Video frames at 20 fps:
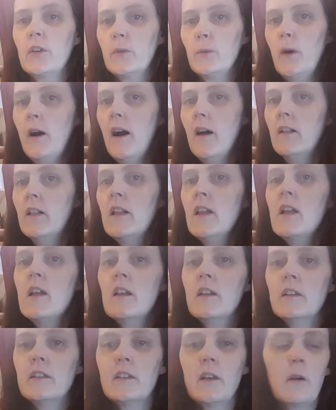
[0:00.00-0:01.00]
as well.
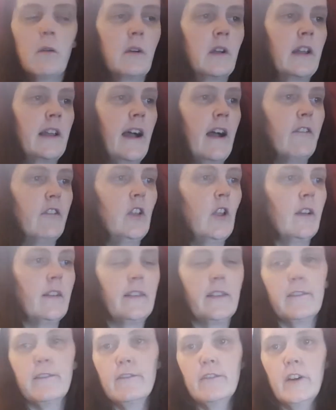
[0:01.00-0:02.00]
So we're going to have
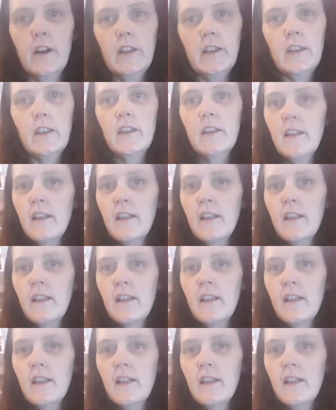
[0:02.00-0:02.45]
lots of fun